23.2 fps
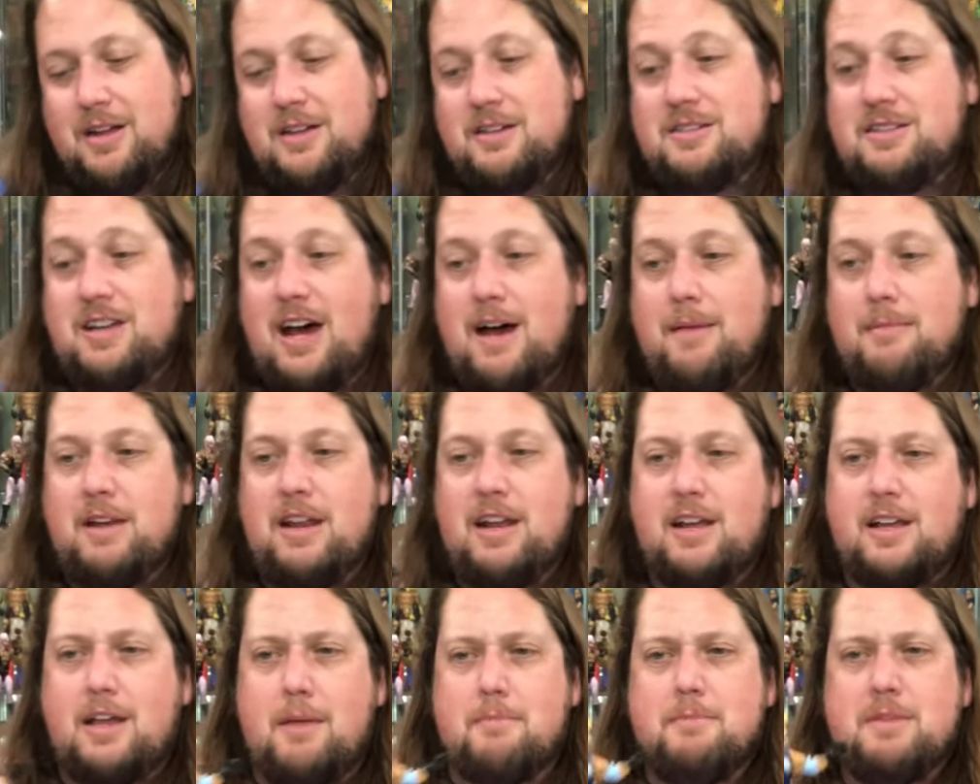
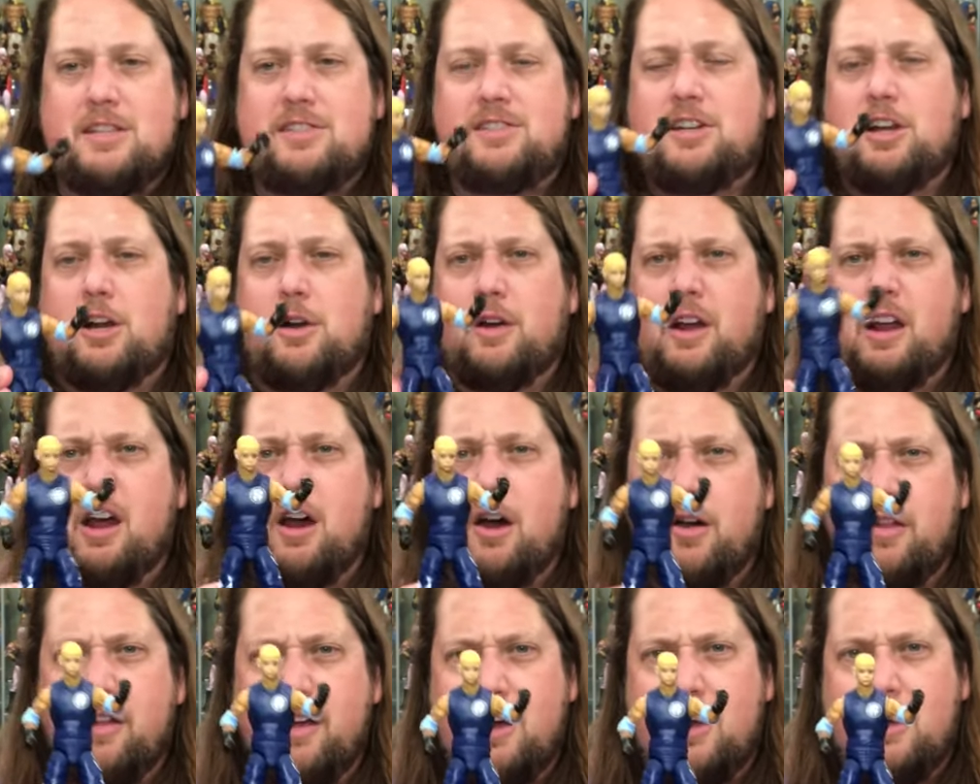Dominic
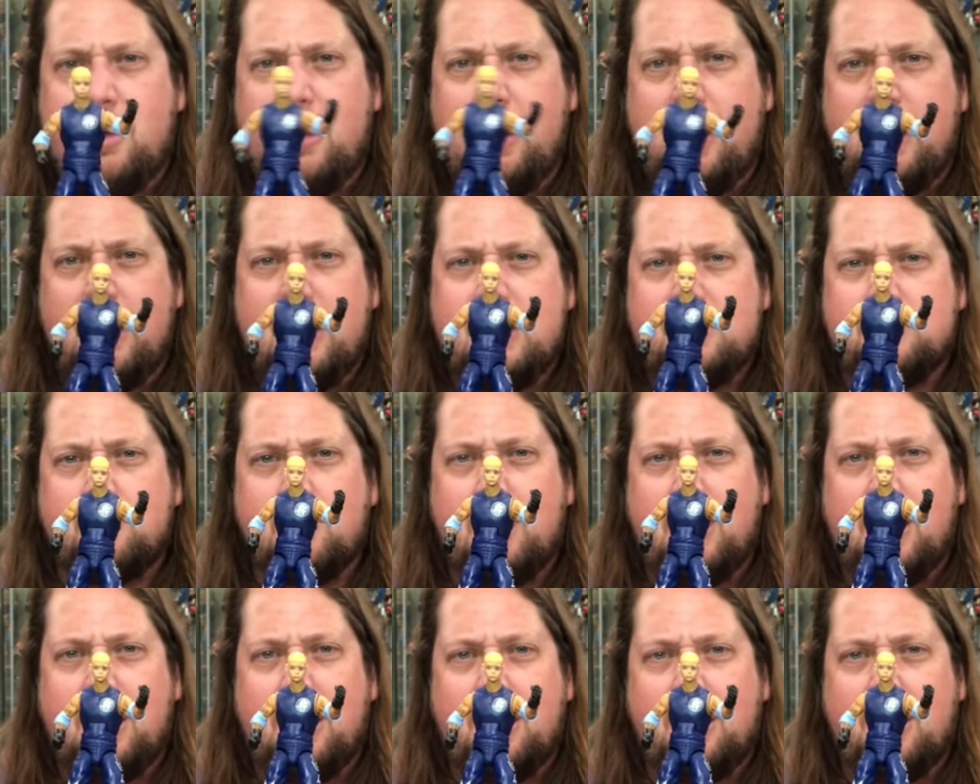Mysterio, there he is,
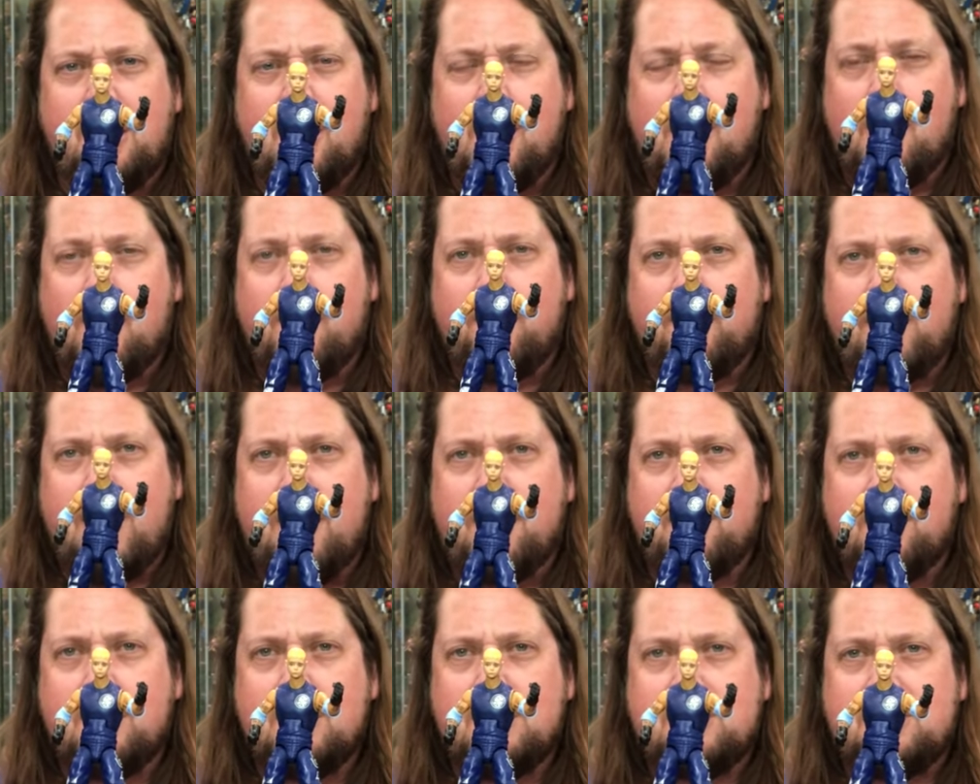ready to go.
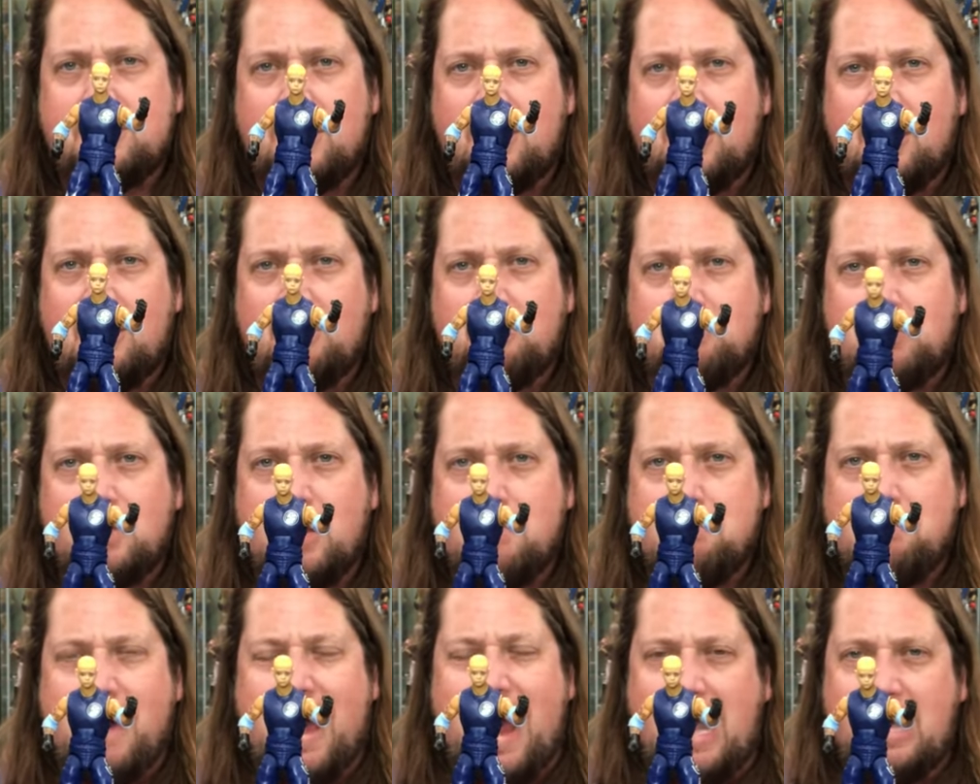Father and son
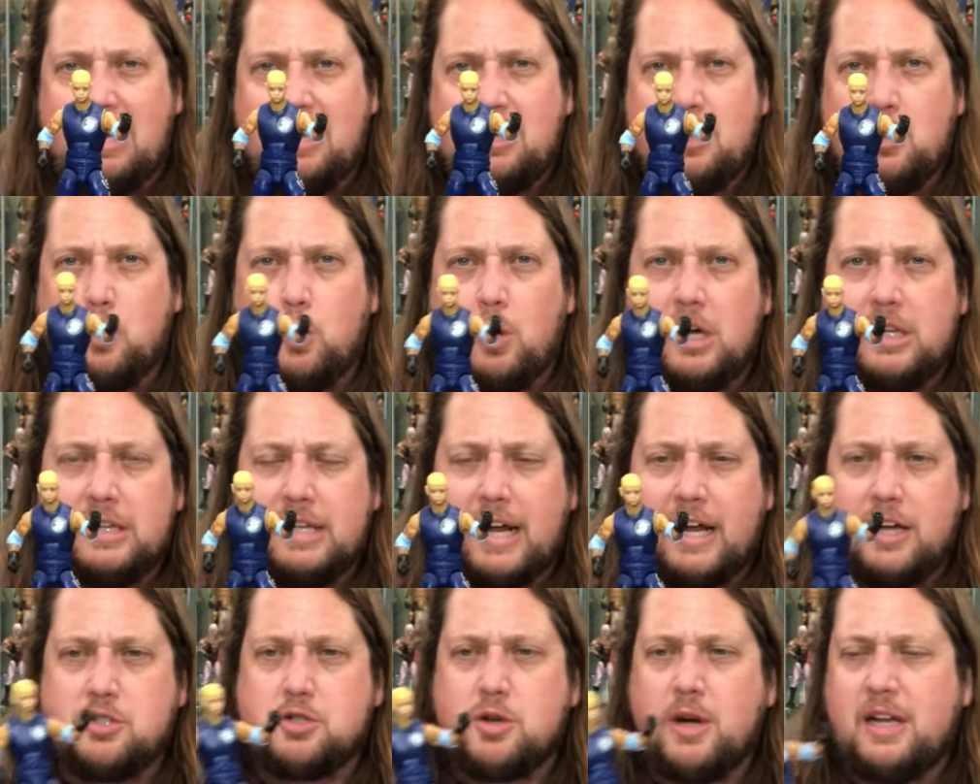combined into one,
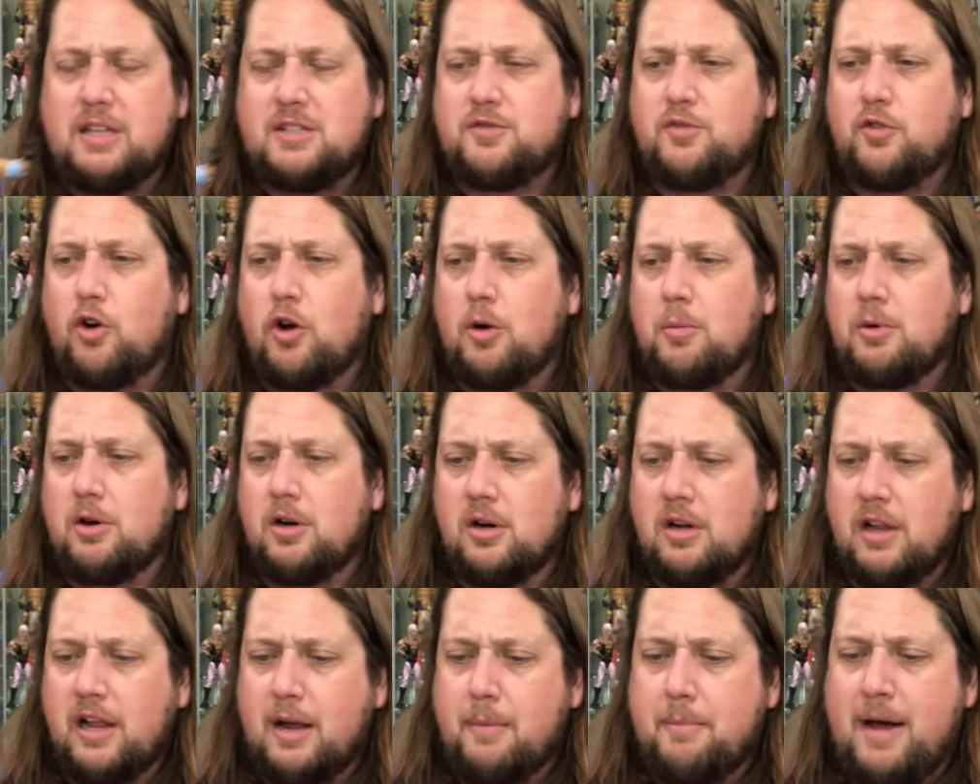like a Transformer
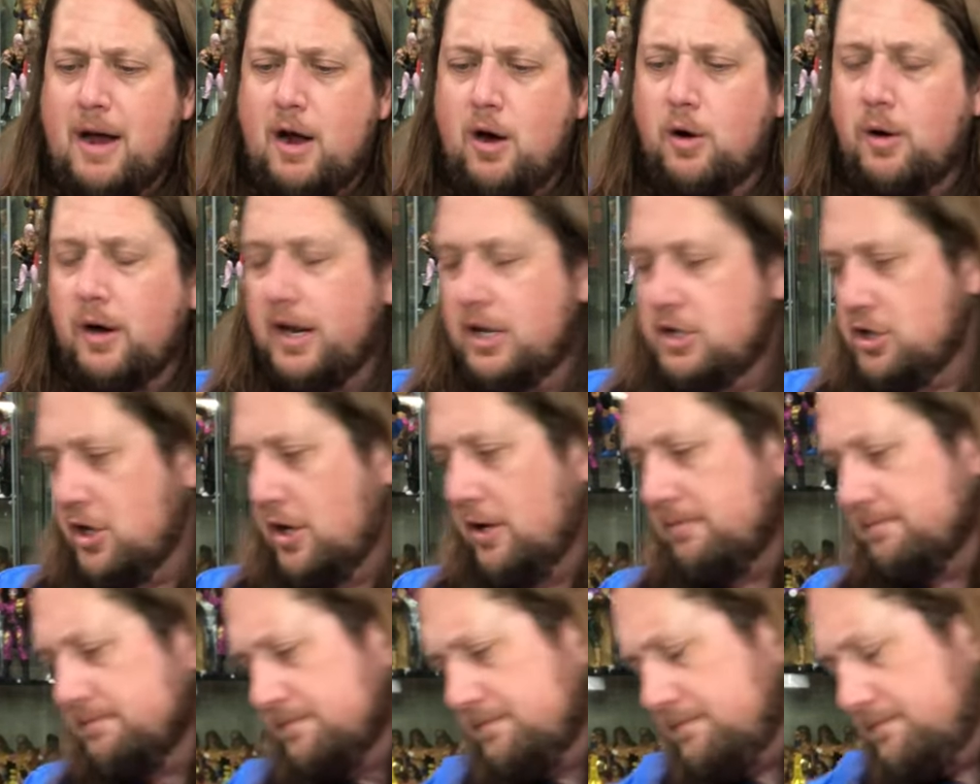or like a Power
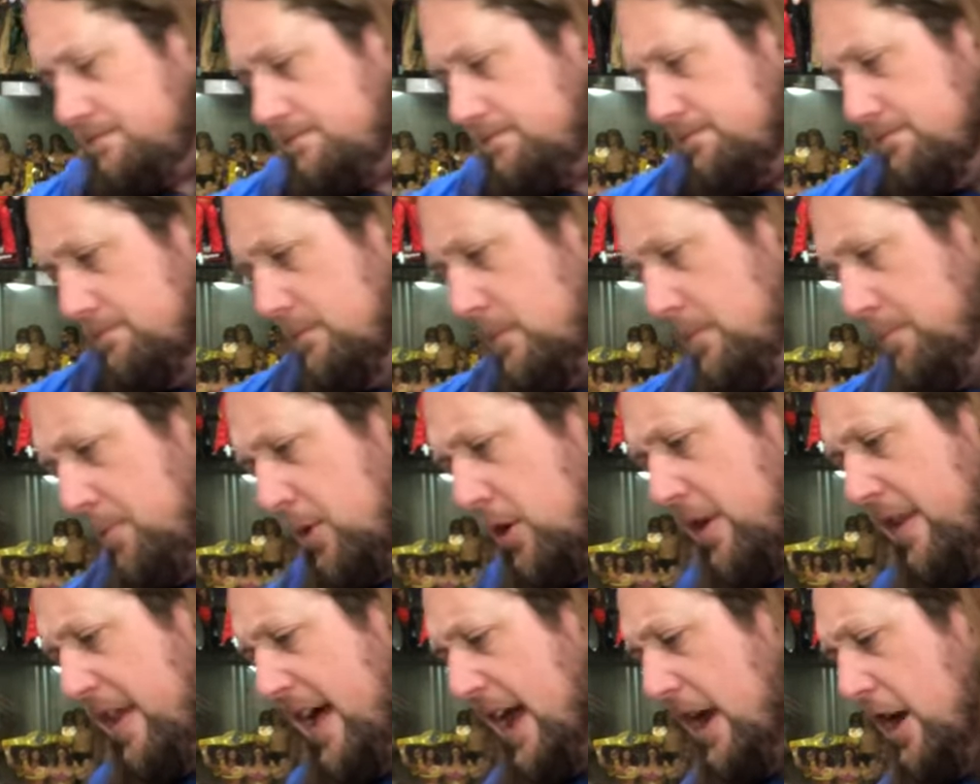Ranger.
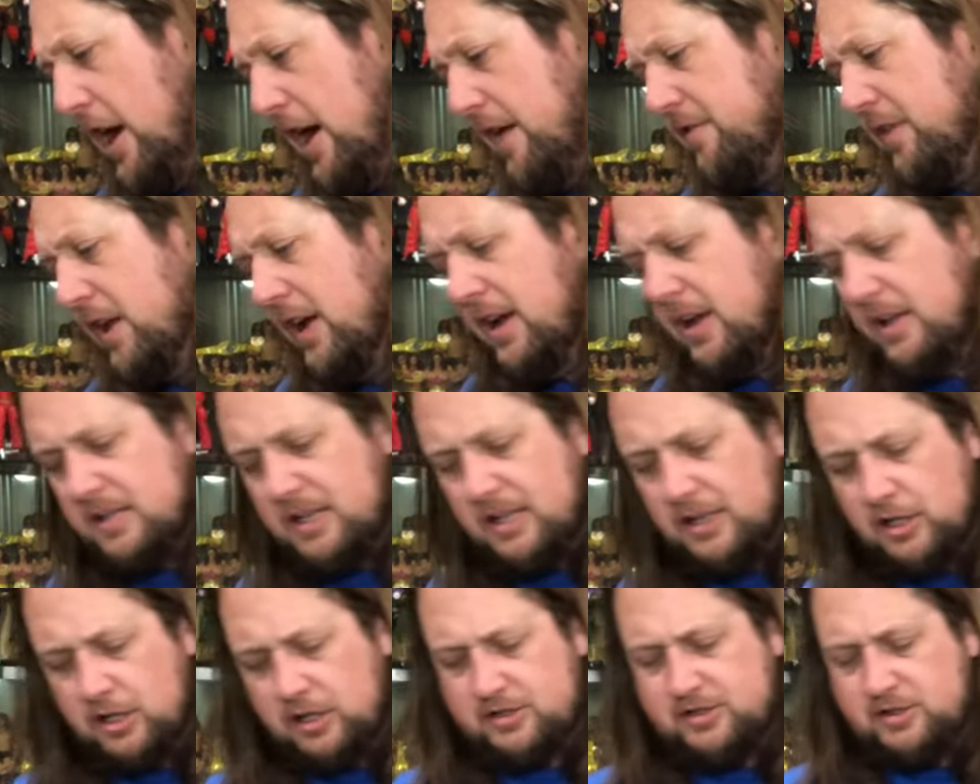Pull that off.
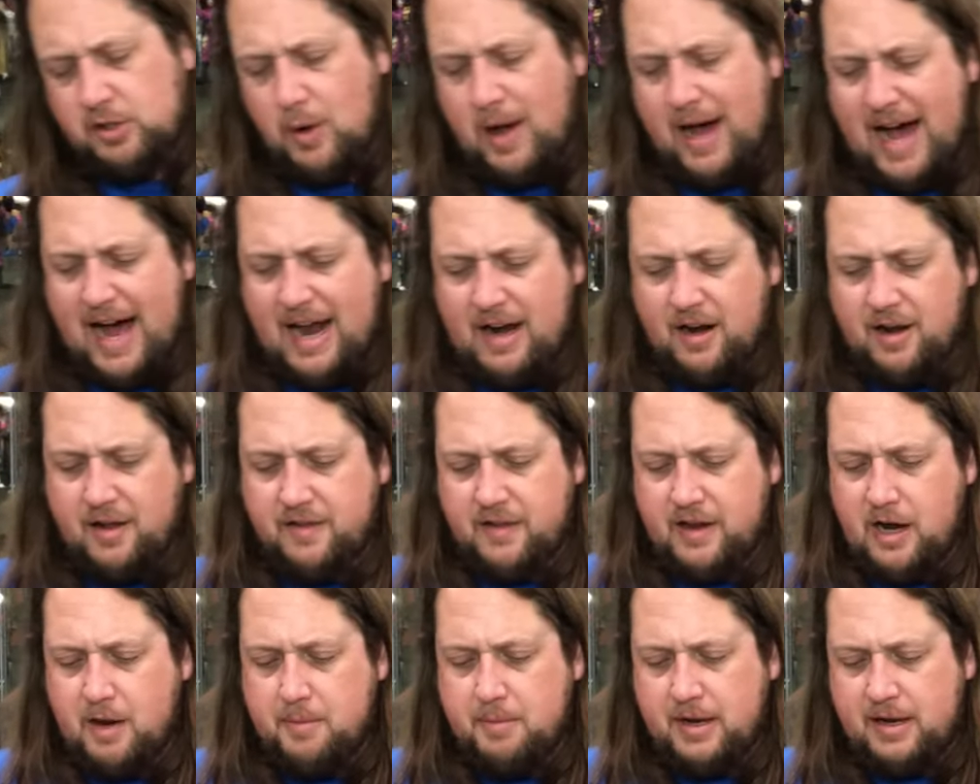Doesn't look so hot on
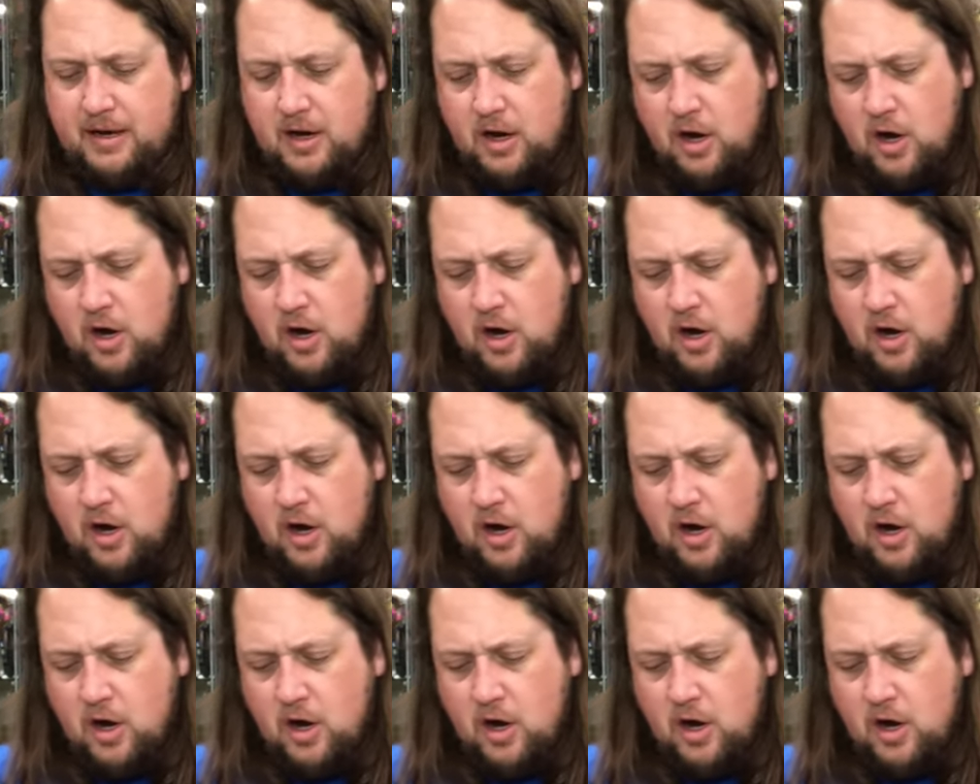there, but